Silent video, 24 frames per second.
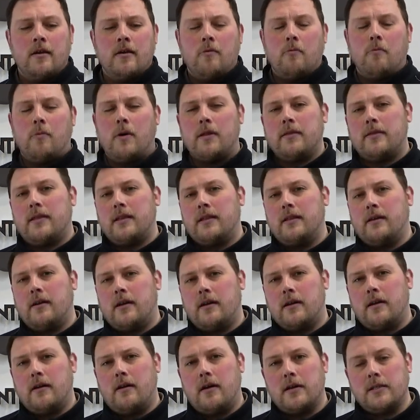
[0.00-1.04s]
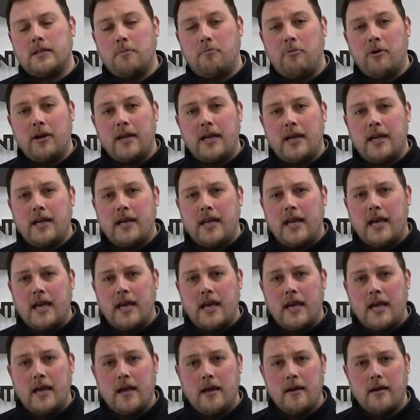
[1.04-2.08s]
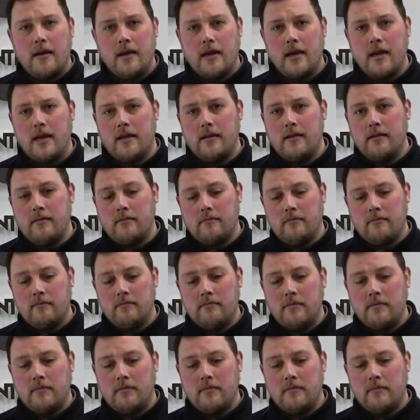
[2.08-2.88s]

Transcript: One thing that I'd like to bring in here in